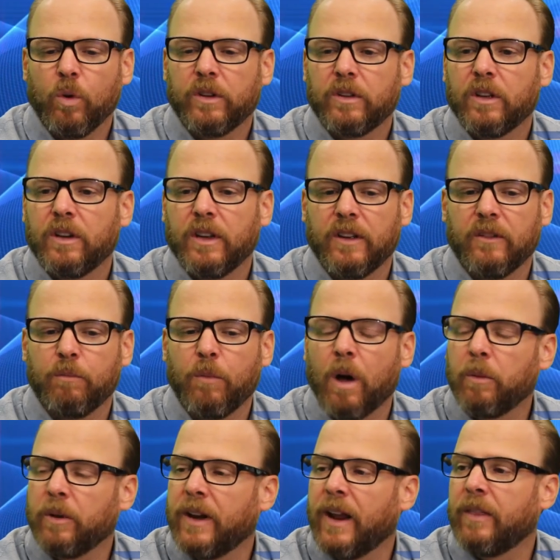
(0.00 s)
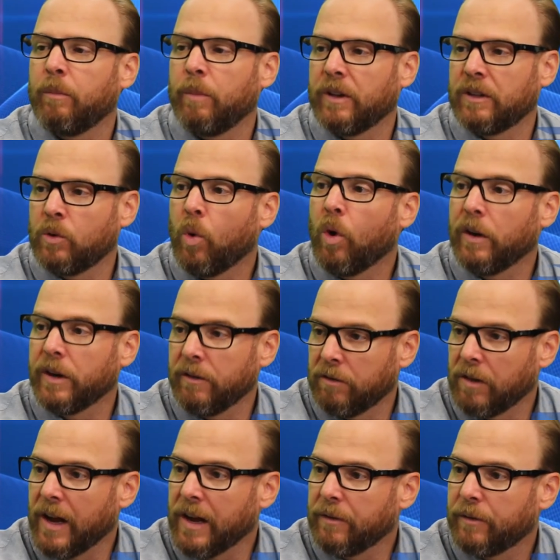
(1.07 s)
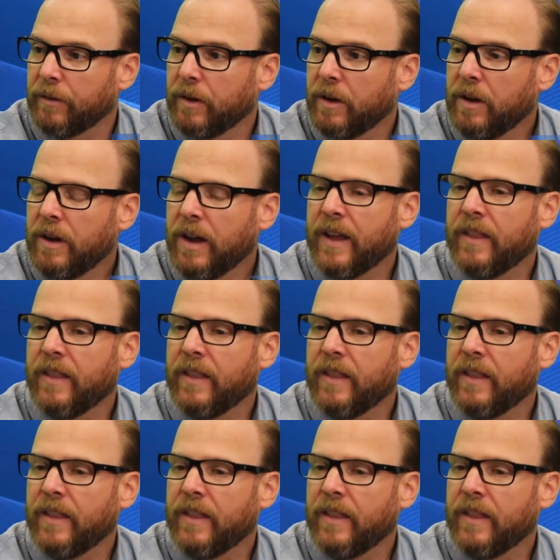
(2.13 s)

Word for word: what's going to give mom or dad the best quality of life?